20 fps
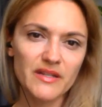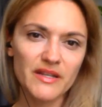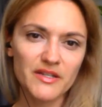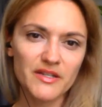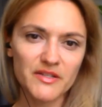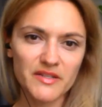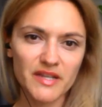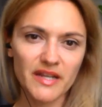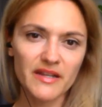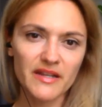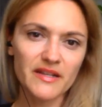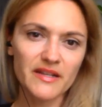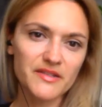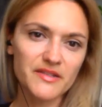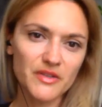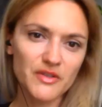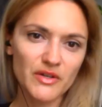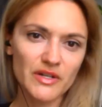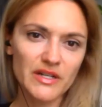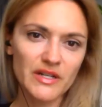They just get
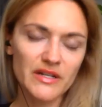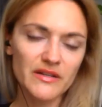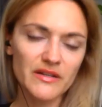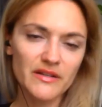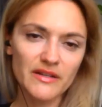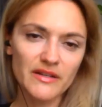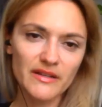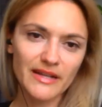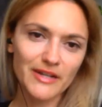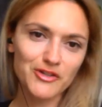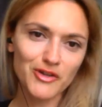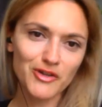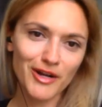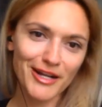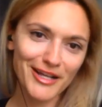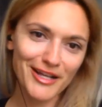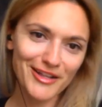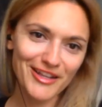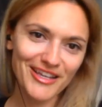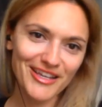inserted
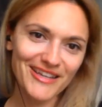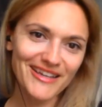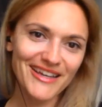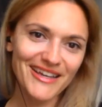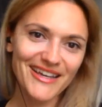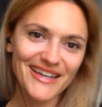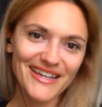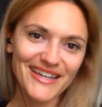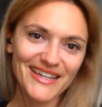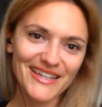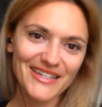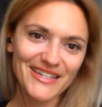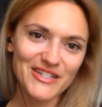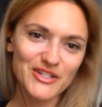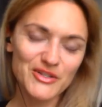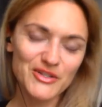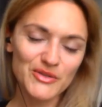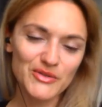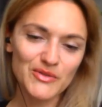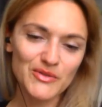electronically
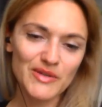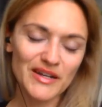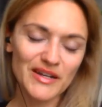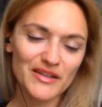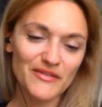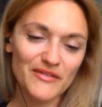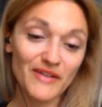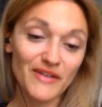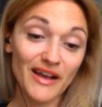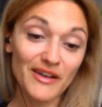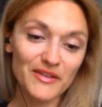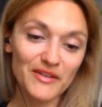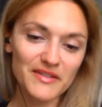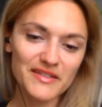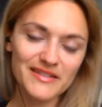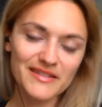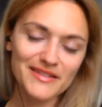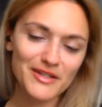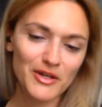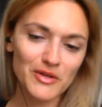into the
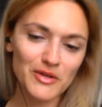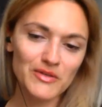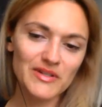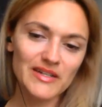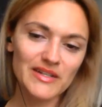files. So